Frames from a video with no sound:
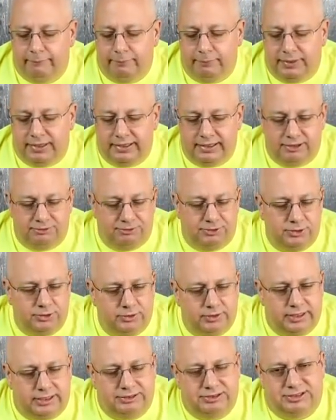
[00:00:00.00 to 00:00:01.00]
But if you
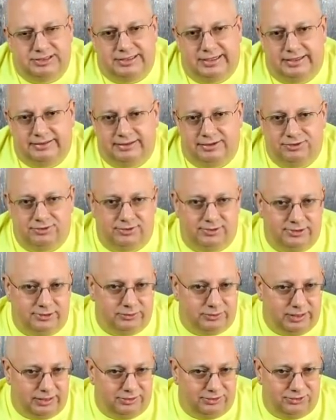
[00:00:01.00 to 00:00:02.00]
don't understand this, you
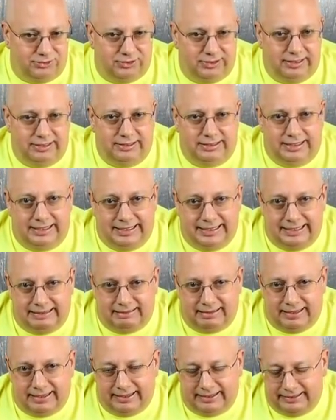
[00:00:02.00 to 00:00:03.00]
don't understand
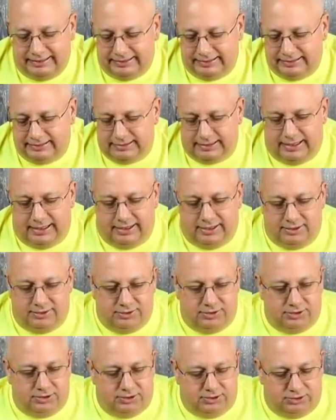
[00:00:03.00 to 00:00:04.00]
anything,
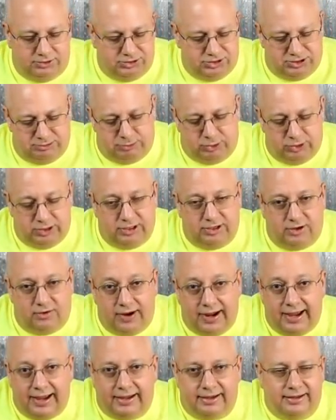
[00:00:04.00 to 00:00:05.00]
and you're just smoking
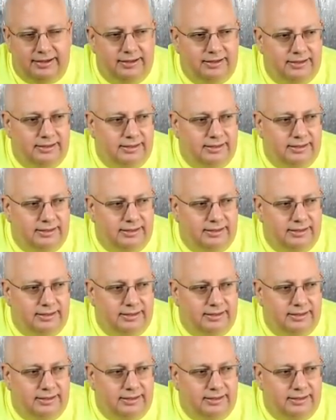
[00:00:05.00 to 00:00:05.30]
crack.